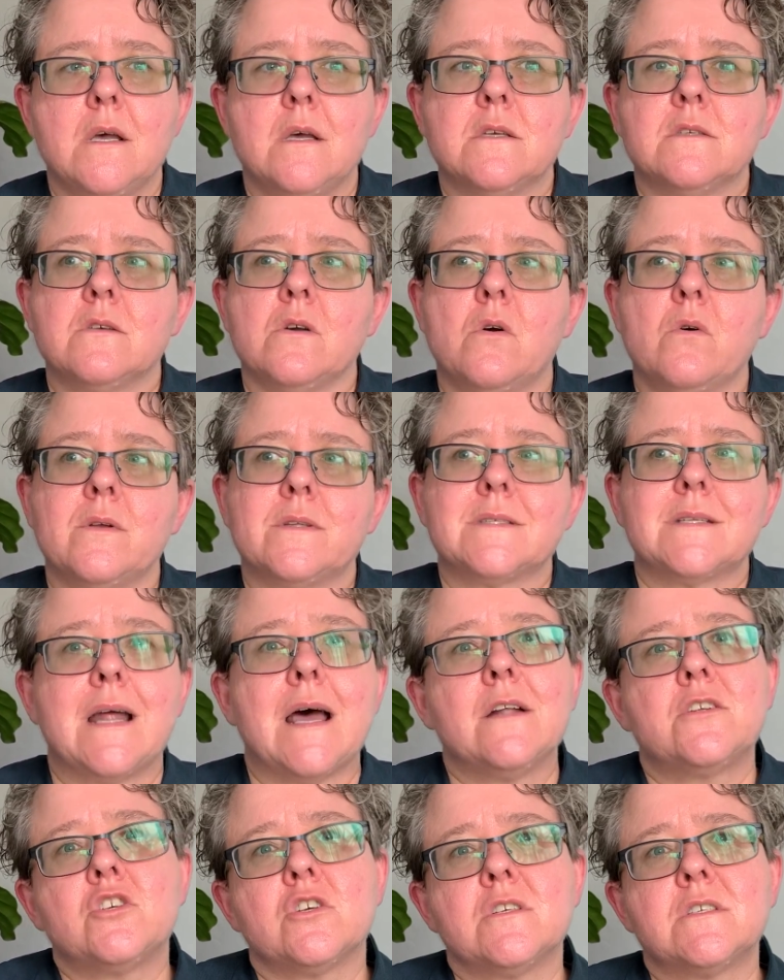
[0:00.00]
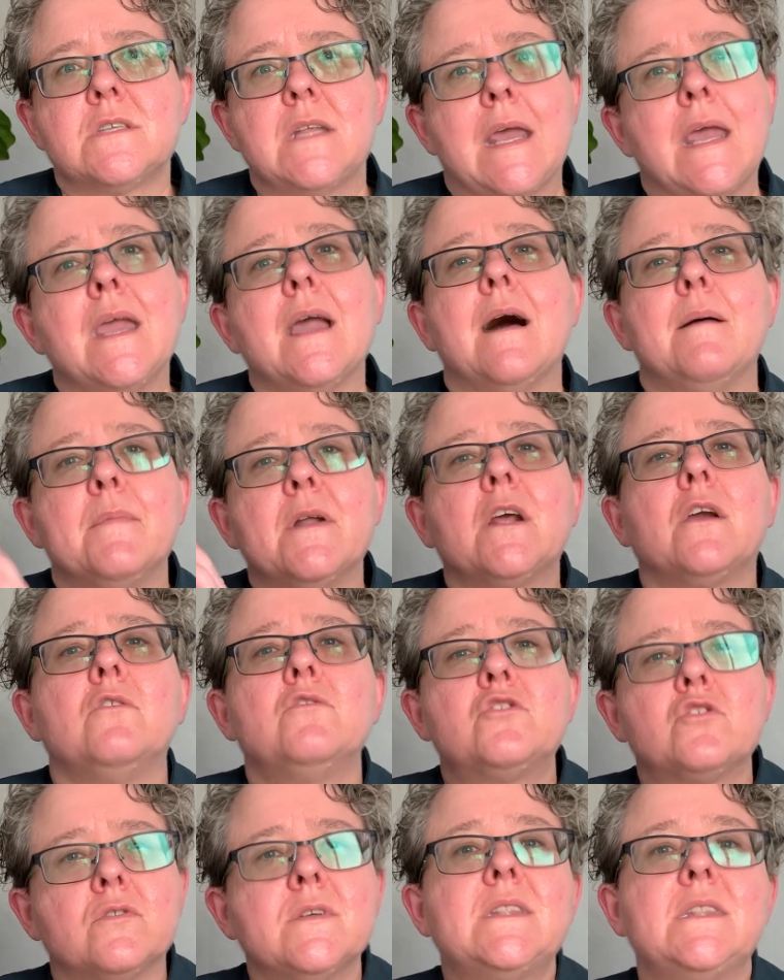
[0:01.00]
So it's not just, hey, I'm going to go
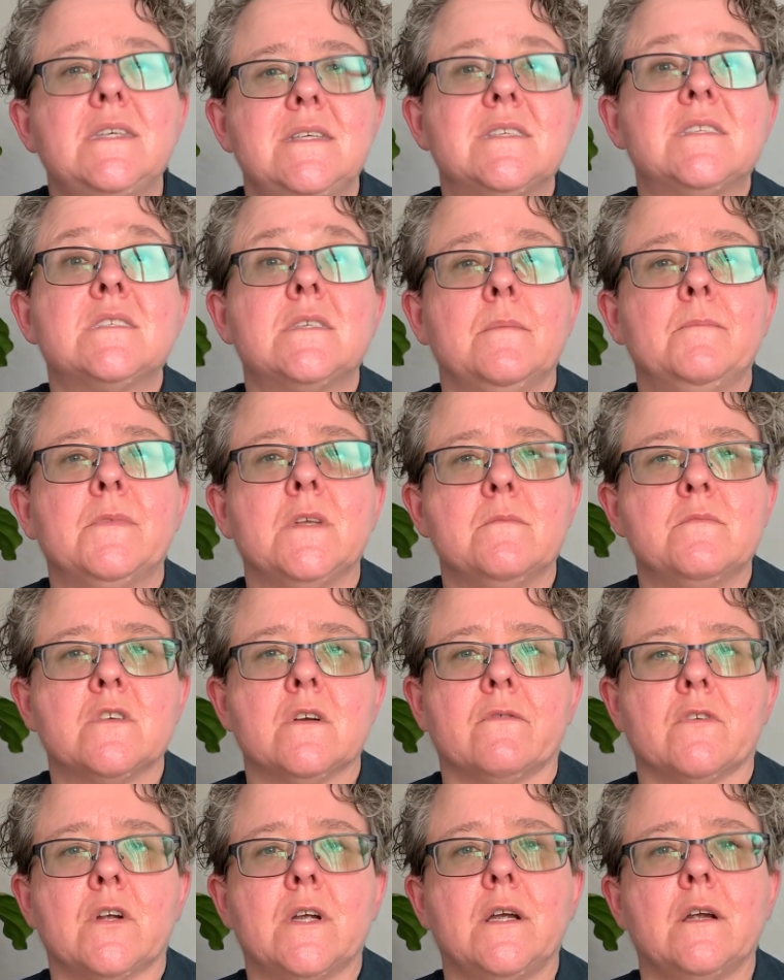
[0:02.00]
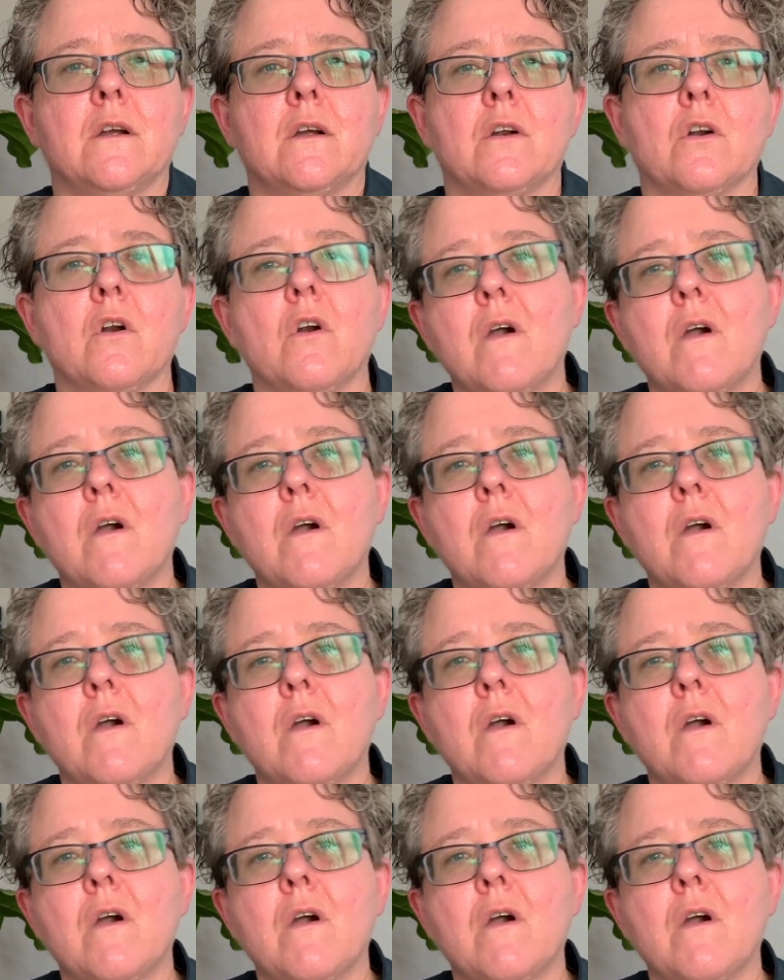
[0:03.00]
treat these symptoms over here,